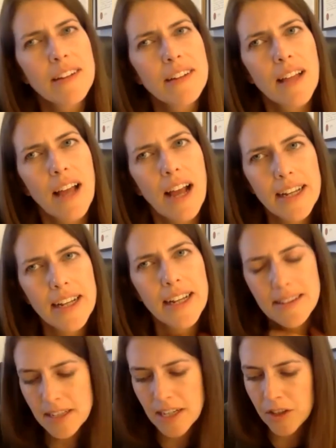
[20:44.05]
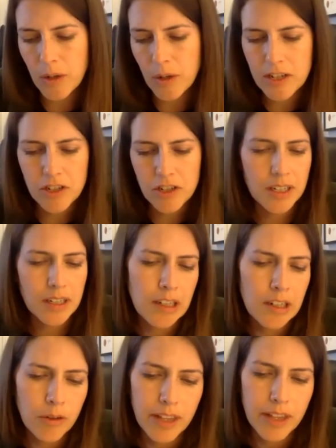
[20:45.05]
And I guess another question, you
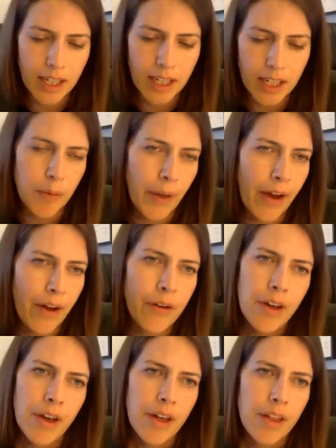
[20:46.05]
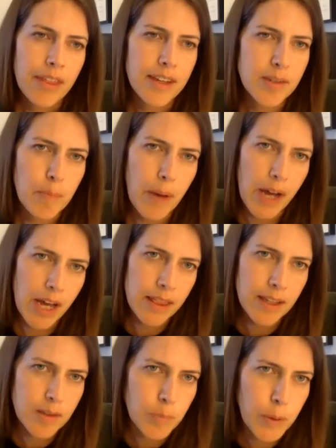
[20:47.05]
know, thinking about this MUD
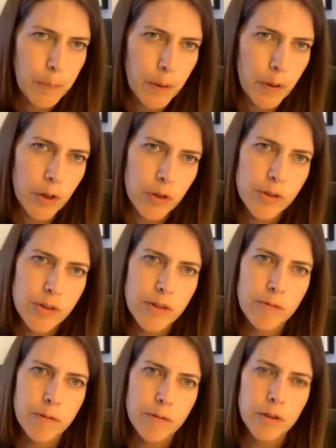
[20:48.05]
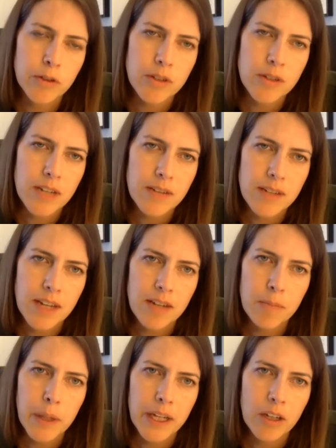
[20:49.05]
that's proposed for just outside
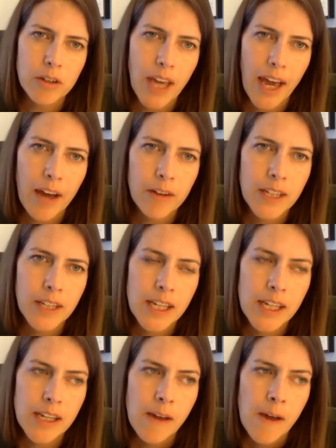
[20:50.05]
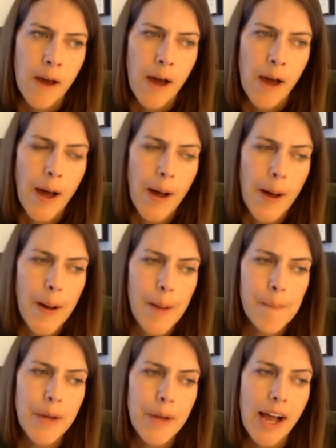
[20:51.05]
of Blanco County,
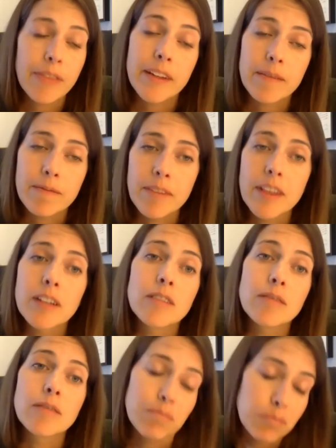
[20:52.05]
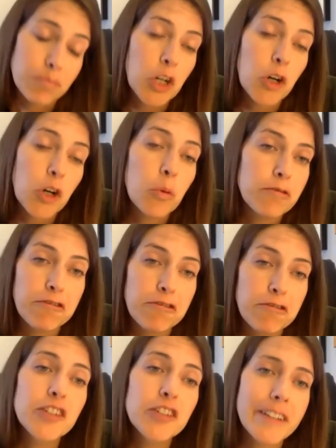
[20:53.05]
and the you know,
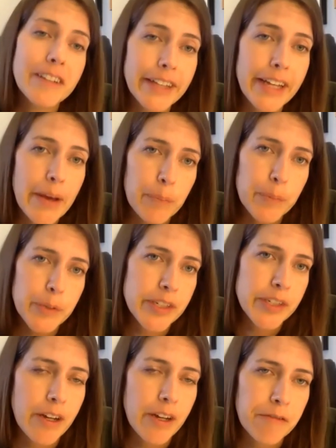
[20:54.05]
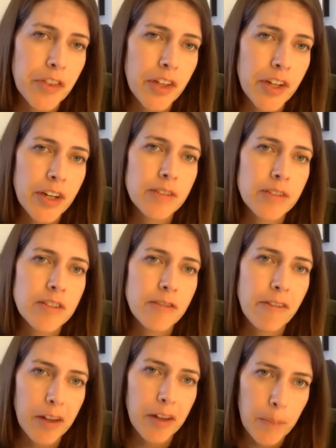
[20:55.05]
first glimpse of the
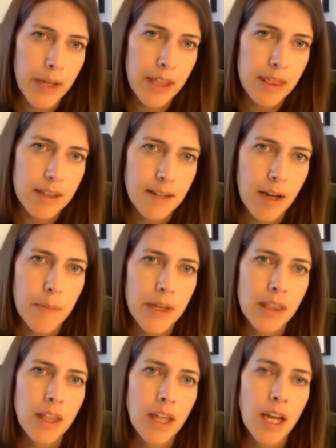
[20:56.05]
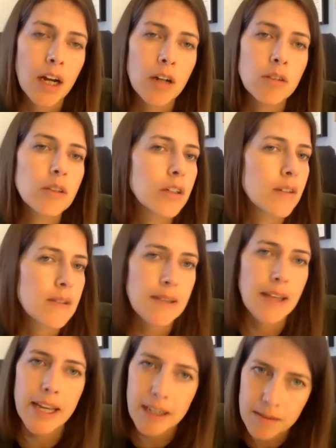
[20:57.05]
development that's coming there looks
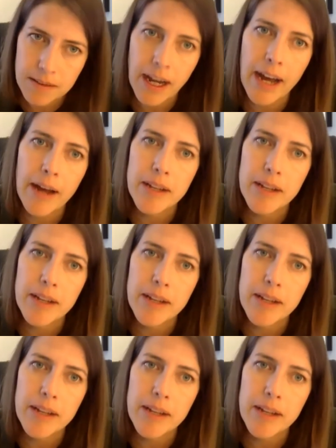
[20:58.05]
like it's